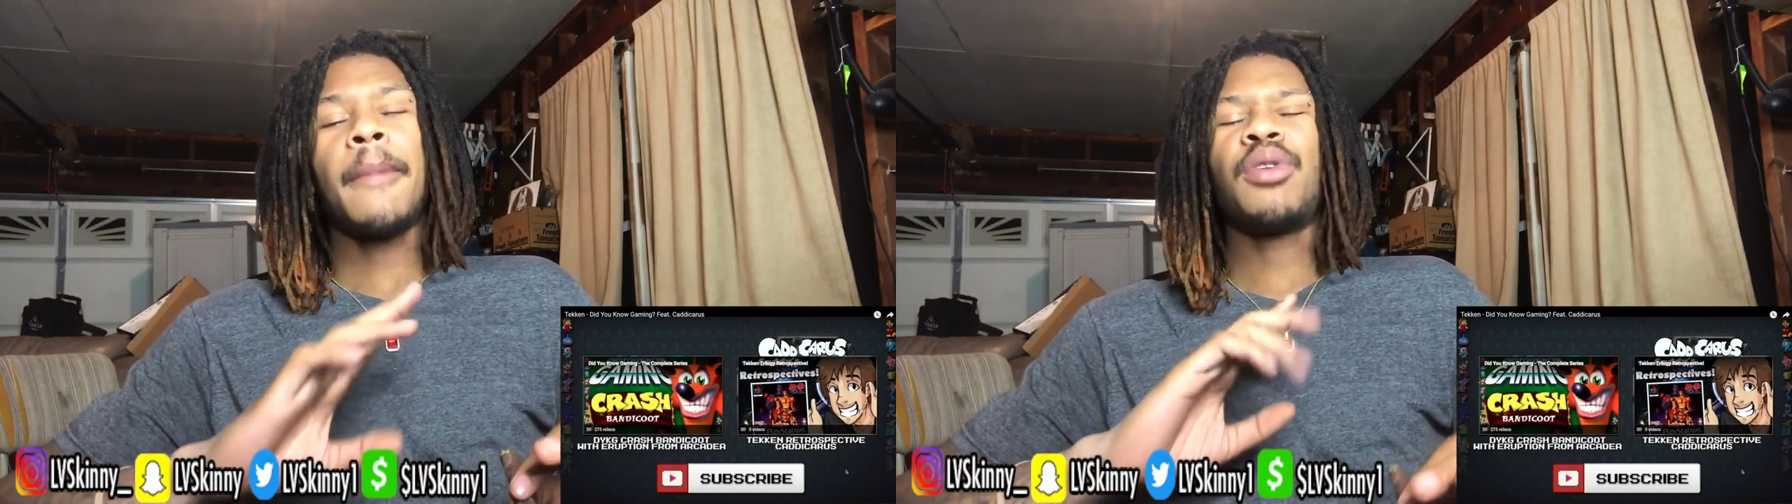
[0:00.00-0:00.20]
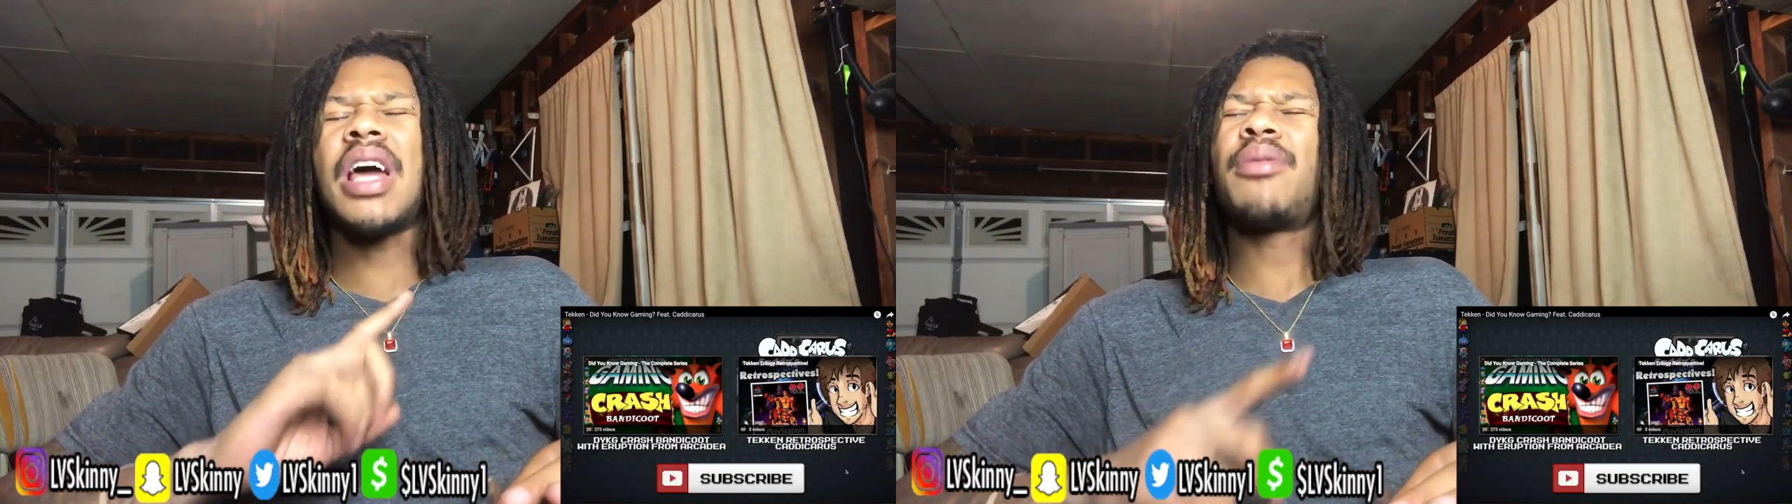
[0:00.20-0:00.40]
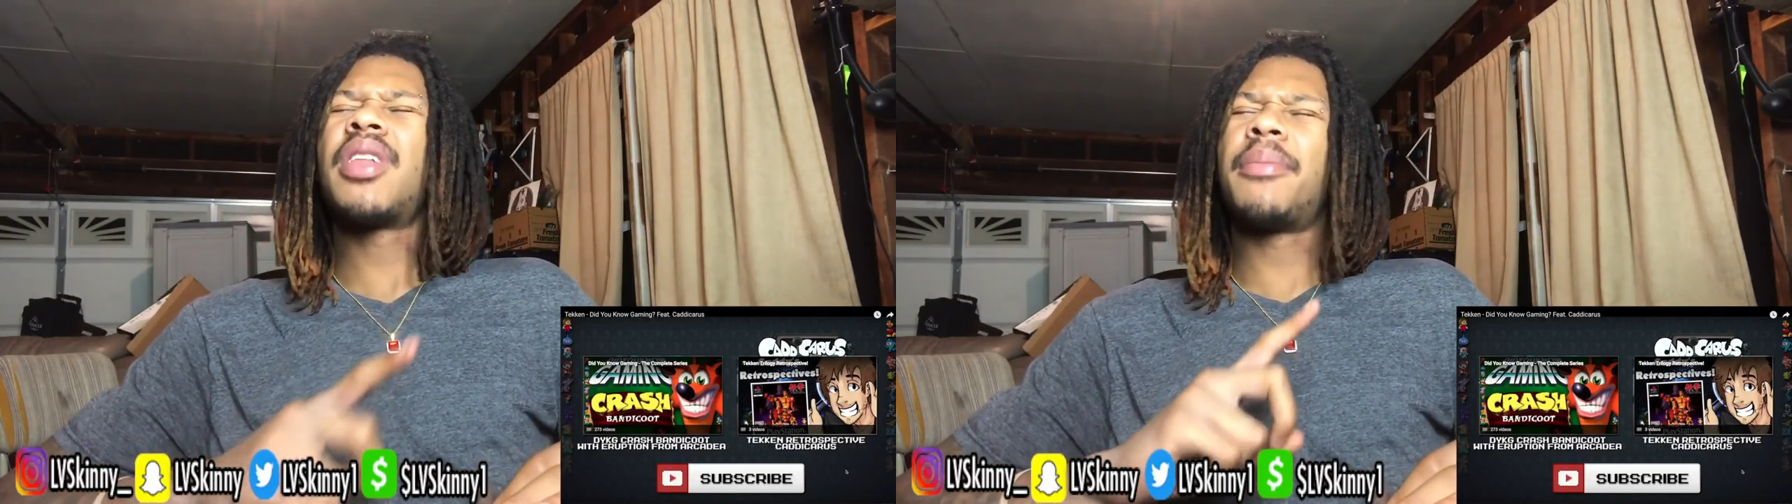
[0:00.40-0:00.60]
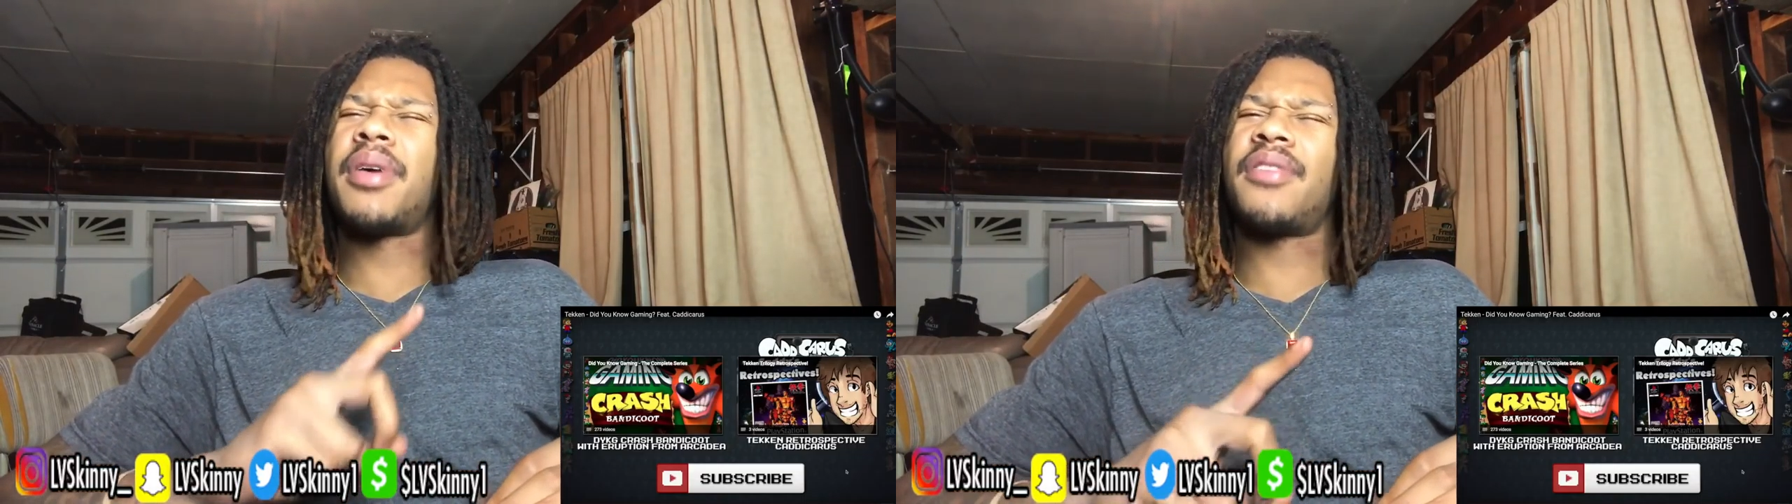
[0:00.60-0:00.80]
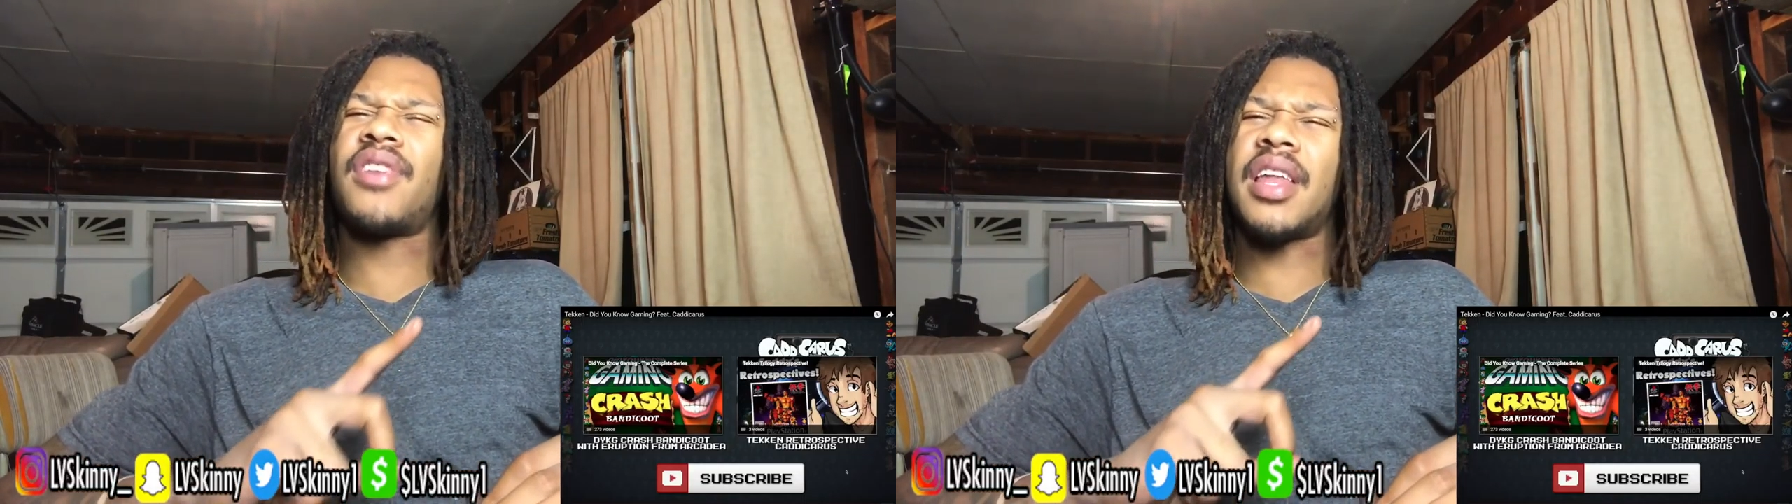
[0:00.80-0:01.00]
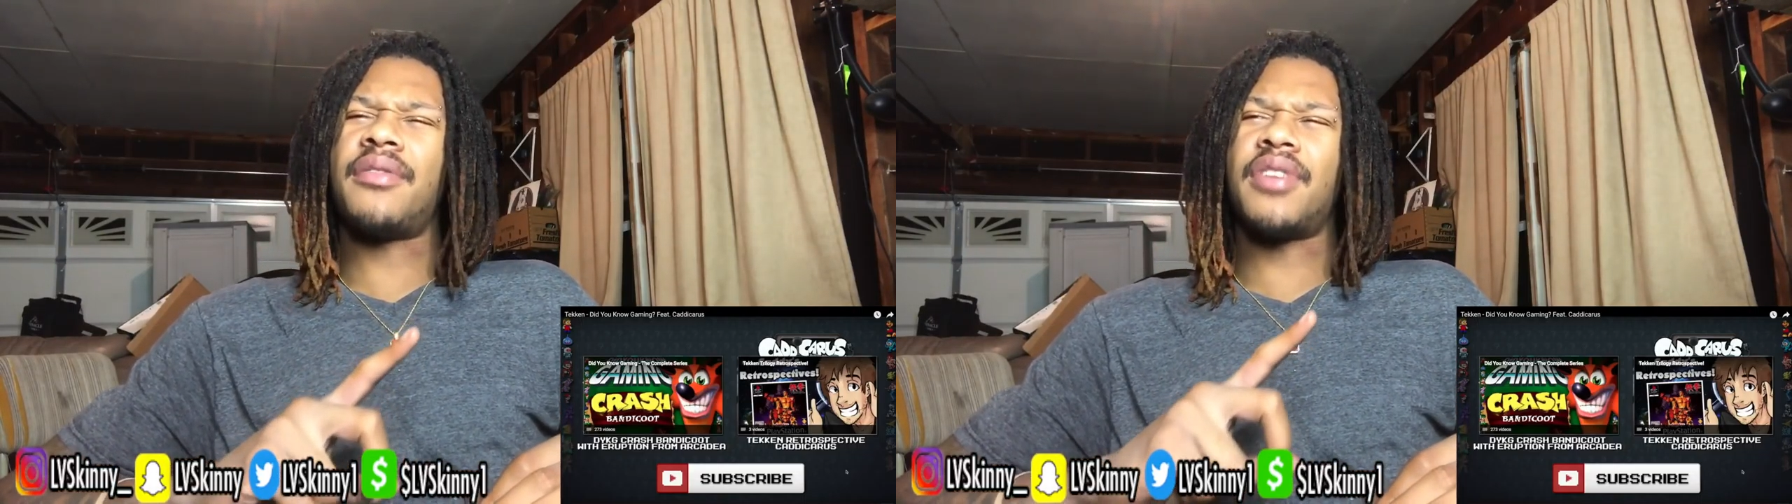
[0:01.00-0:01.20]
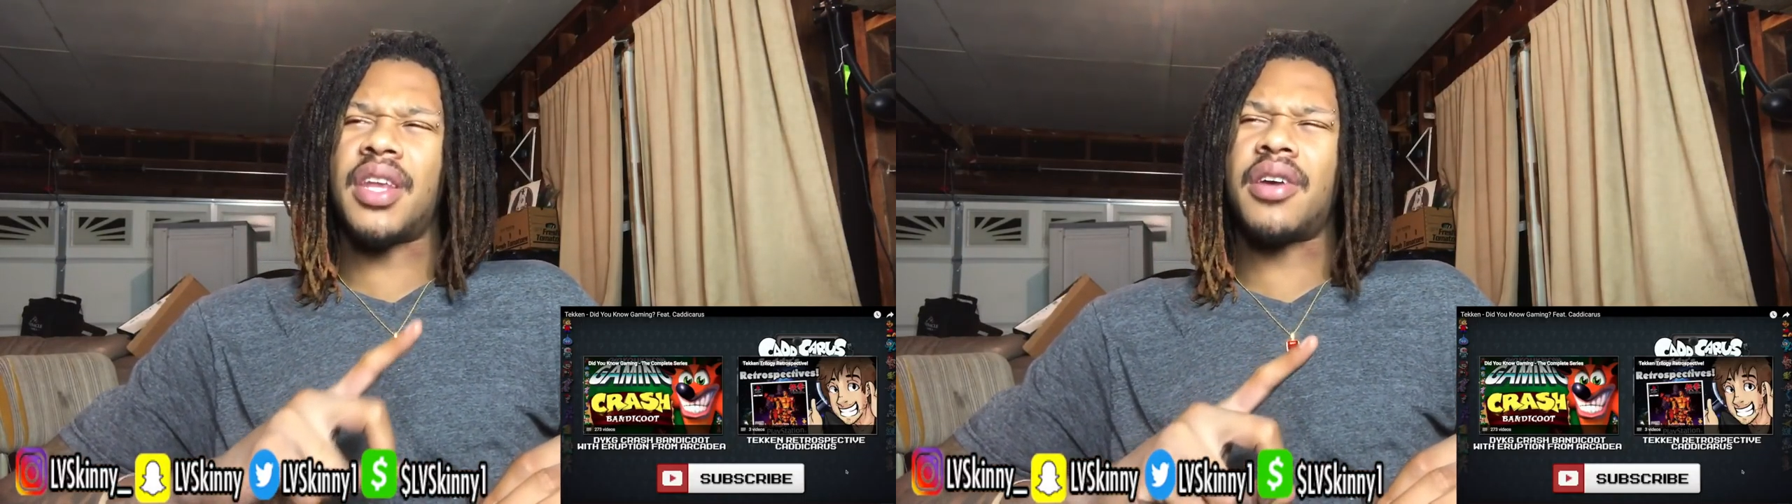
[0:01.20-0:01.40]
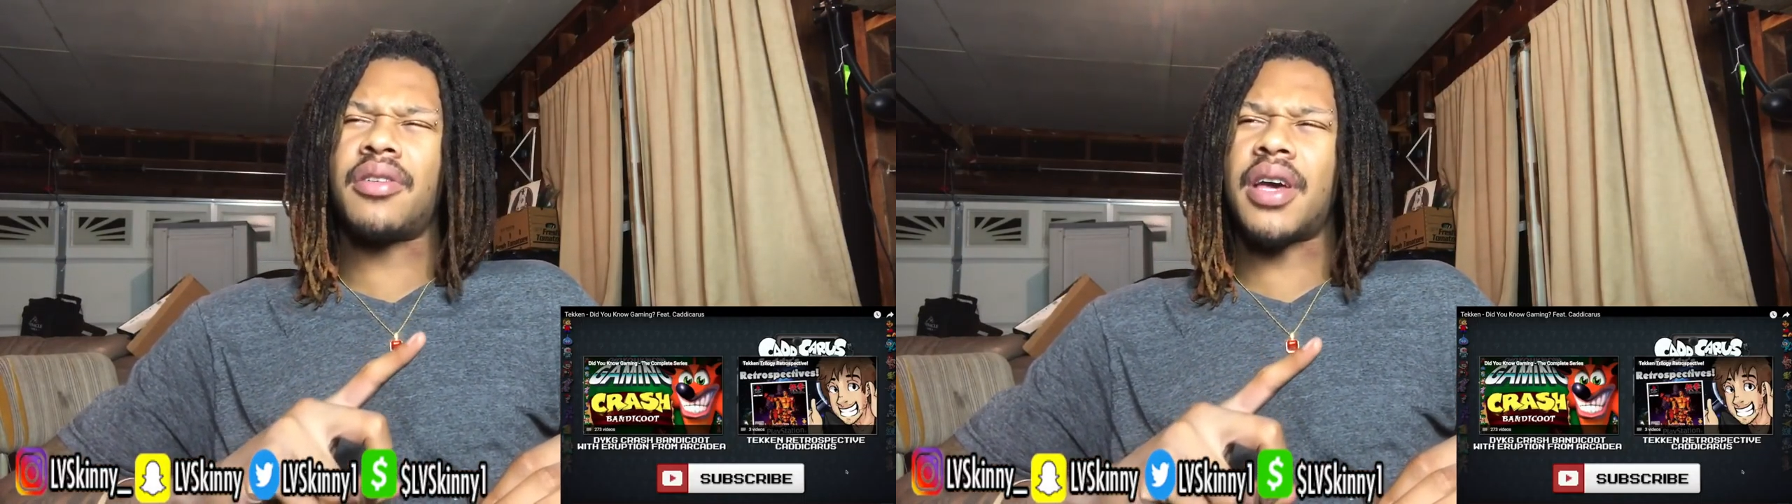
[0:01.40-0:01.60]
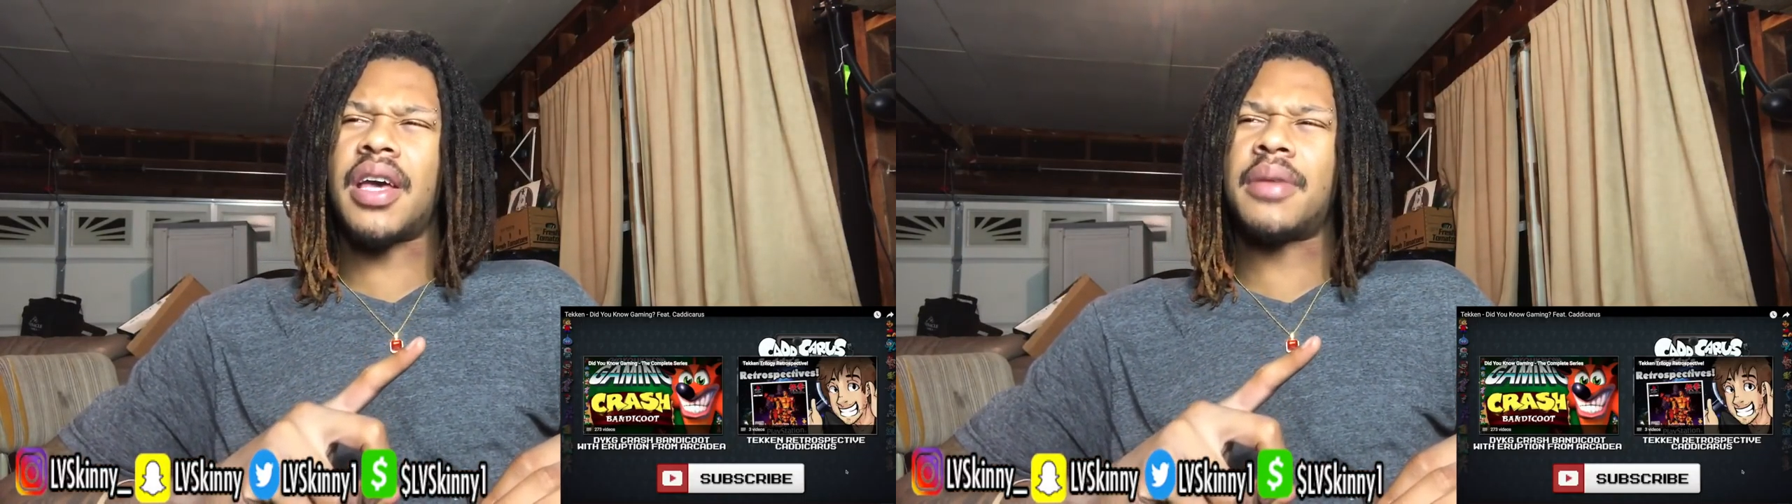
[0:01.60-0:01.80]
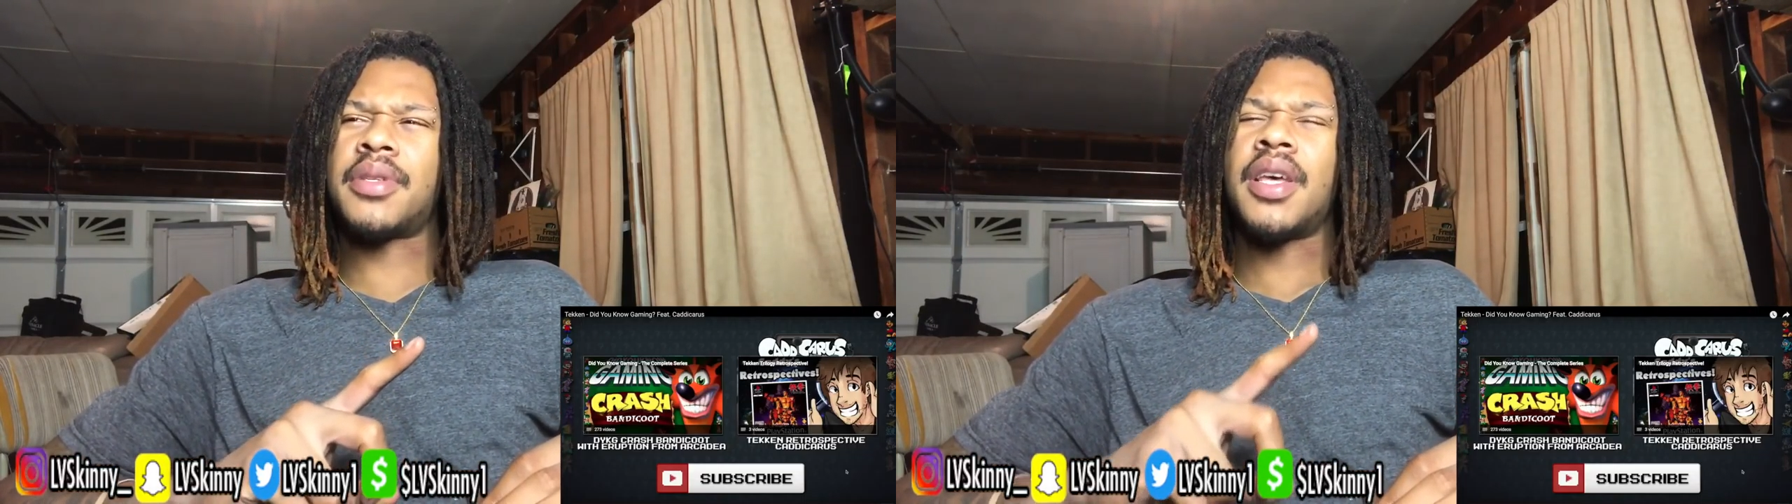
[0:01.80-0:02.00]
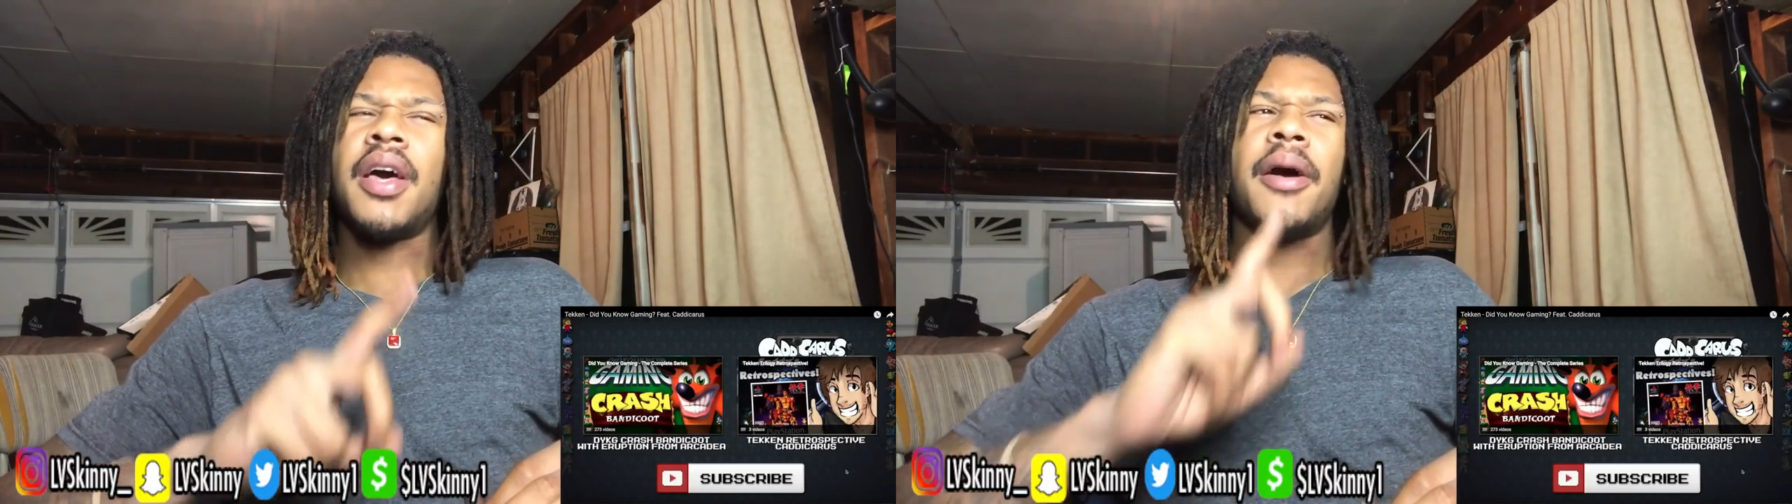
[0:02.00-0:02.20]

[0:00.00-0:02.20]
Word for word: Well, not really a big fan of video games.